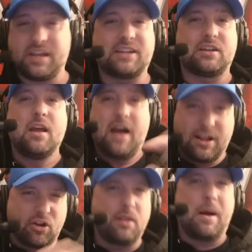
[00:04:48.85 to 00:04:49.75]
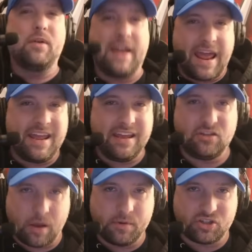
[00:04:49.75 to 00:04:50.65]
Yes, I talked about an
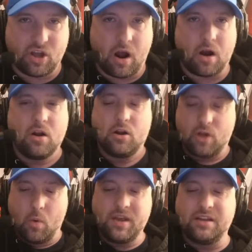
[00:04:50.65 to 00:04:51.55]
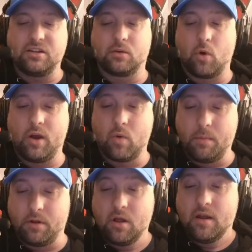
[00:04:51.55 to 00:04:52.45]
AEW star going into the Royal
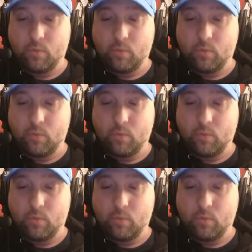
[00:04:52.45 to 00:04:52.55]
Rumble.